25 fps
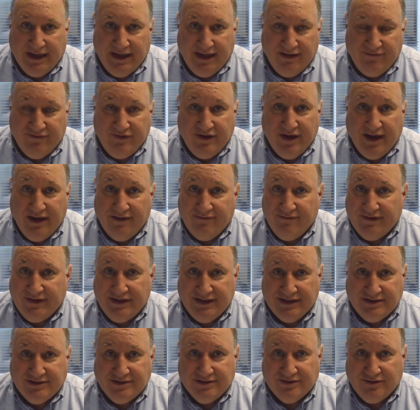If you have
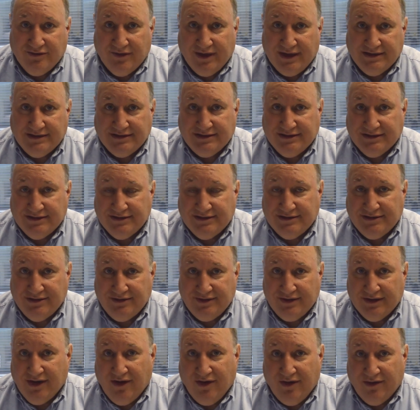additional questions, you
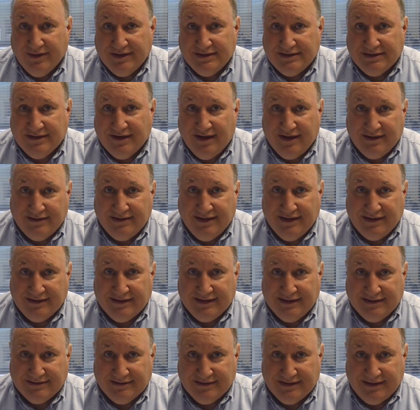can always
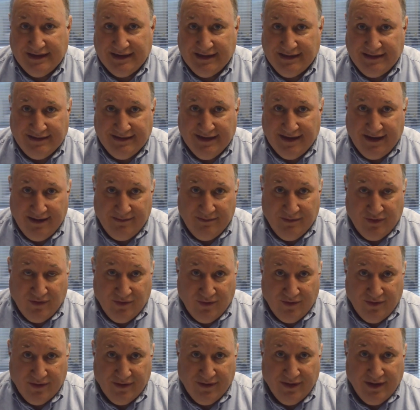contact us at any time
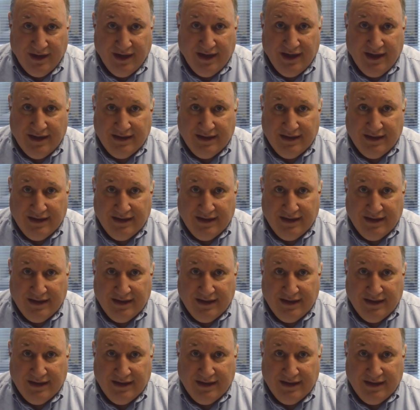or